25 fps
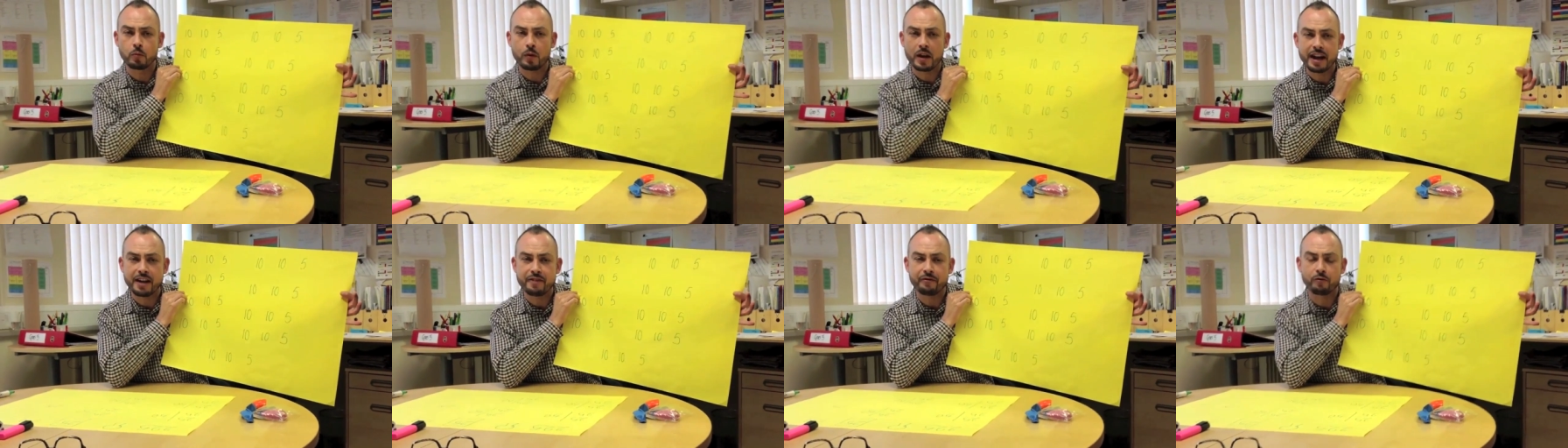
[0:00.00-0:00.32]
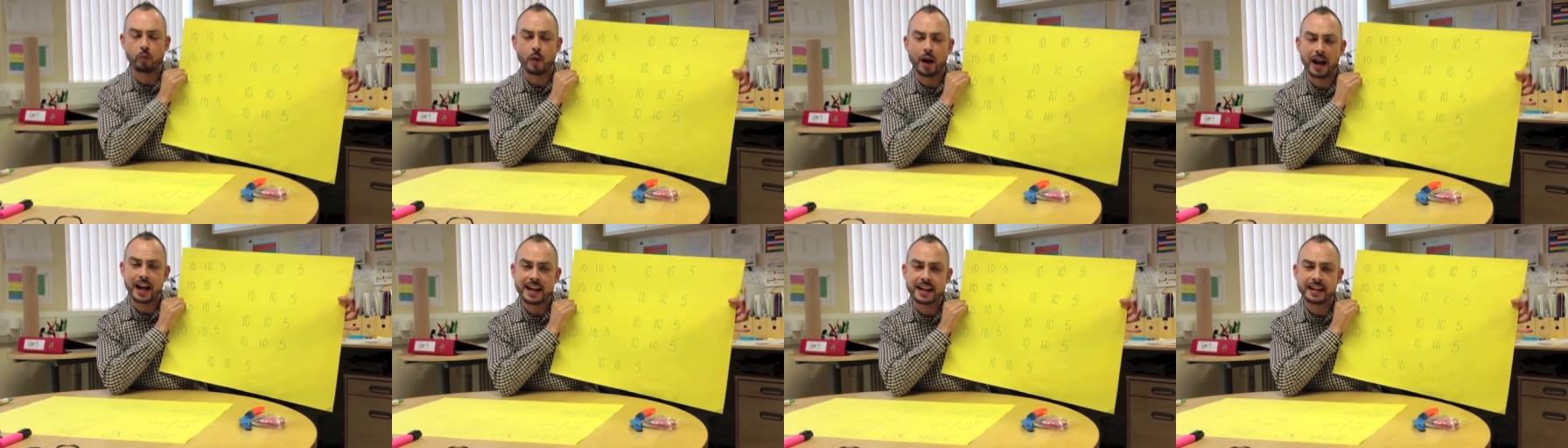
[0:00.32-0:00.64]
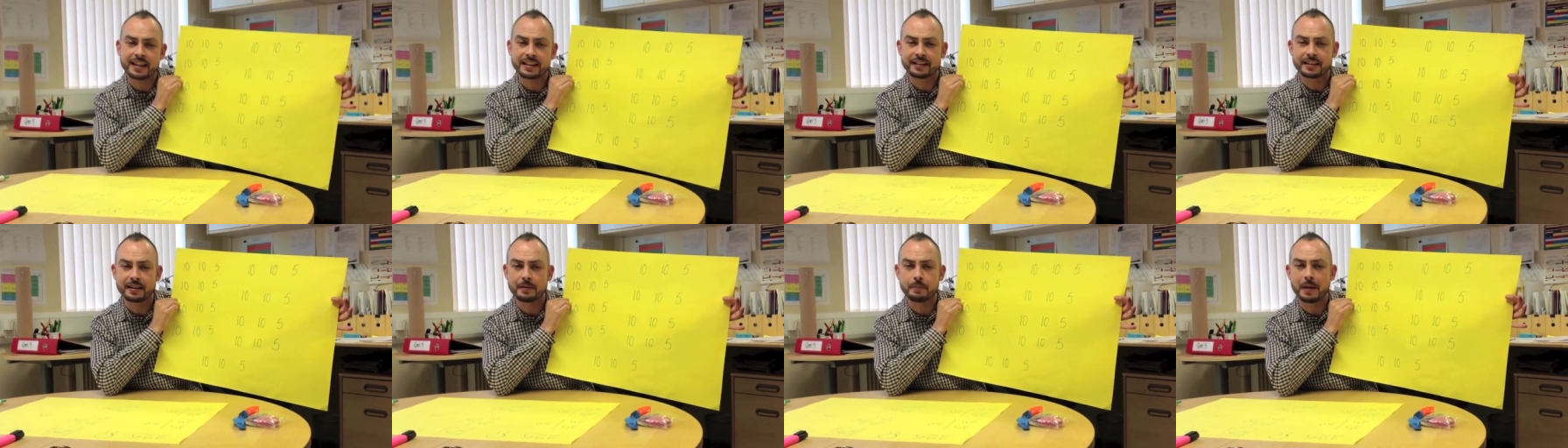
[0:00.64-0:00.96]
with
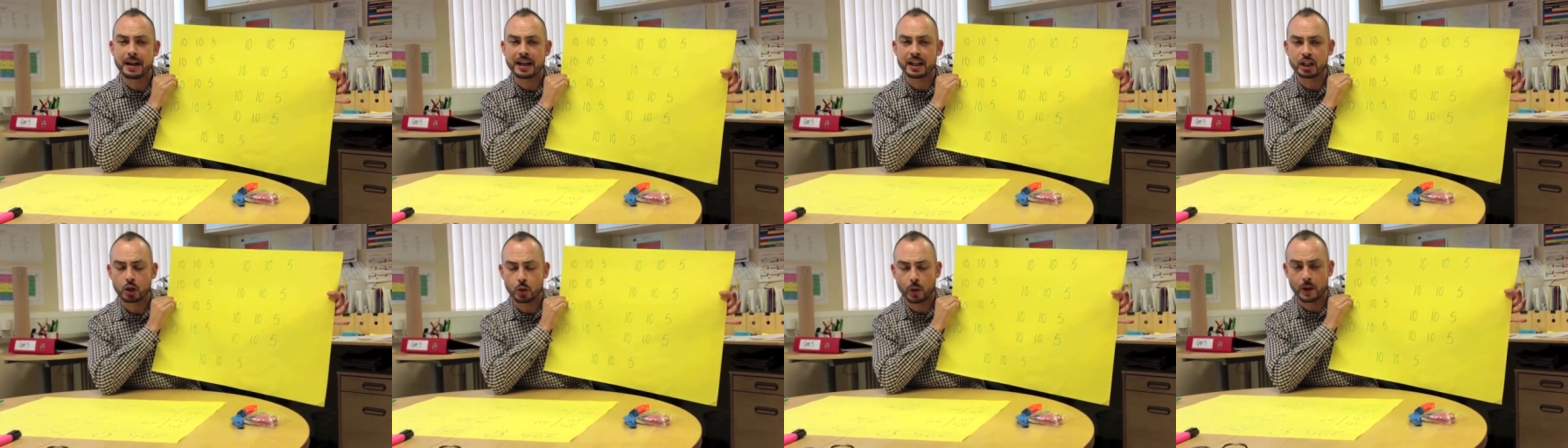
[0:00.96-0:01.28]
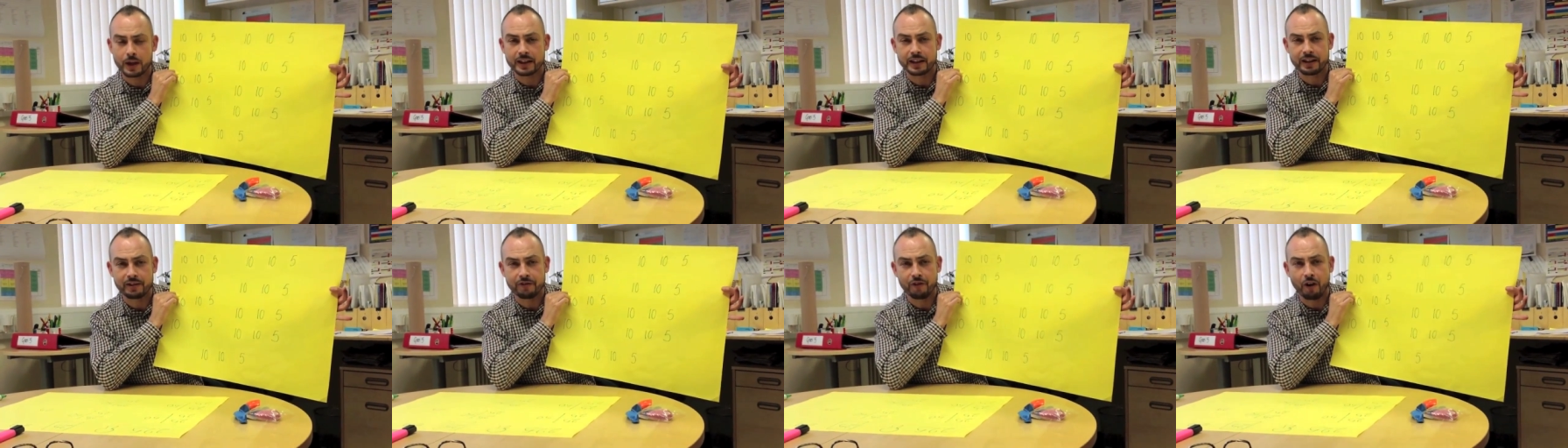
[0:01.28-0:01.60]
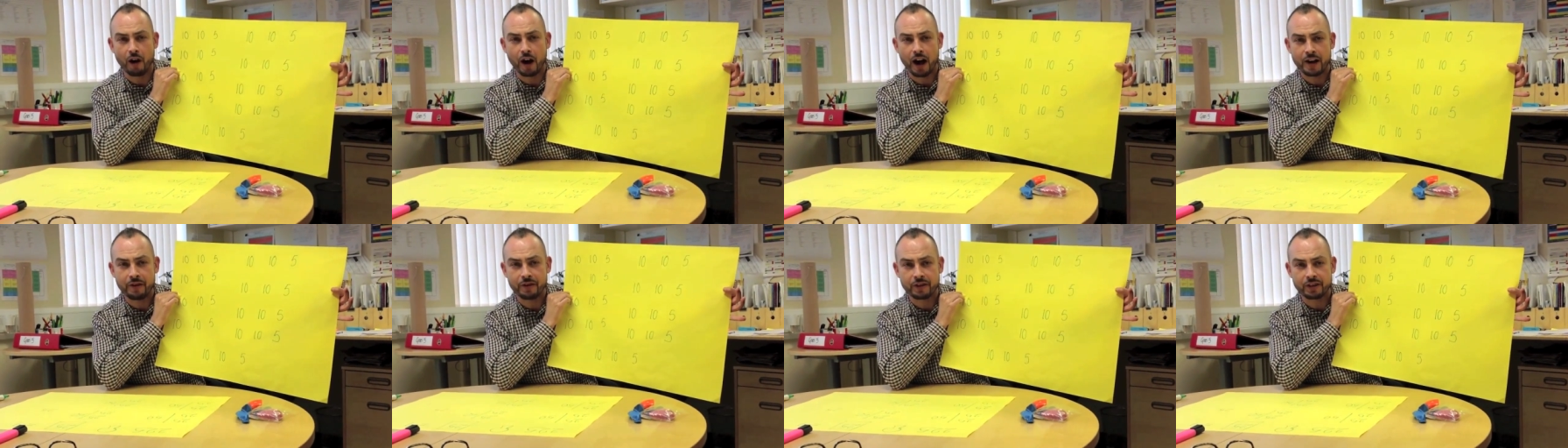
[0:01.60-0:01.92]
ways to make
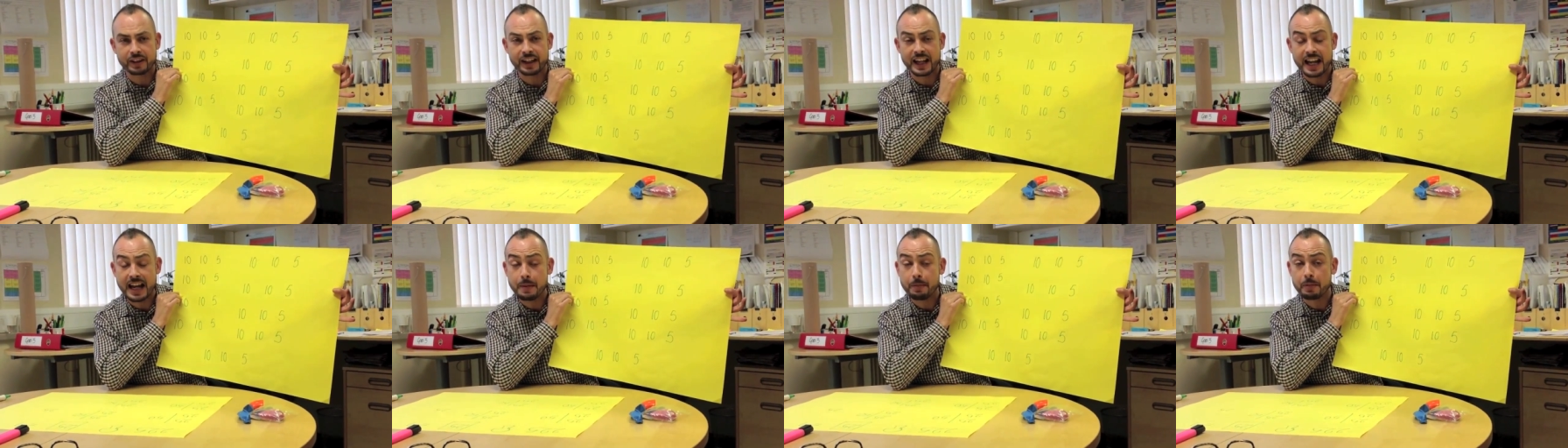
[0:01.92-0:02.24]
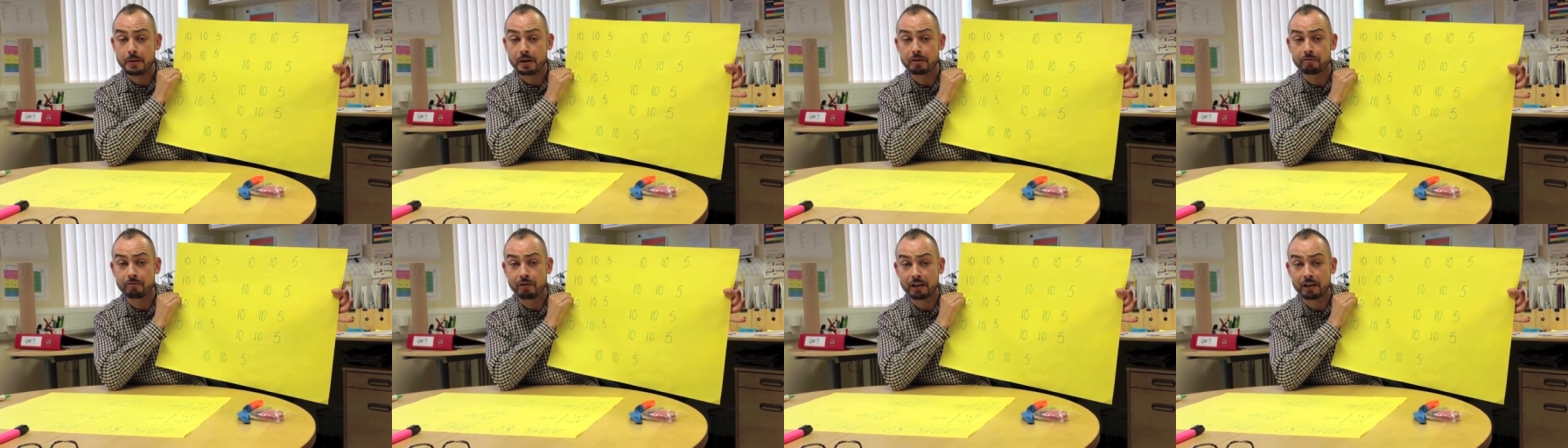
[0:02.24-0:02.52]
25 and keeping a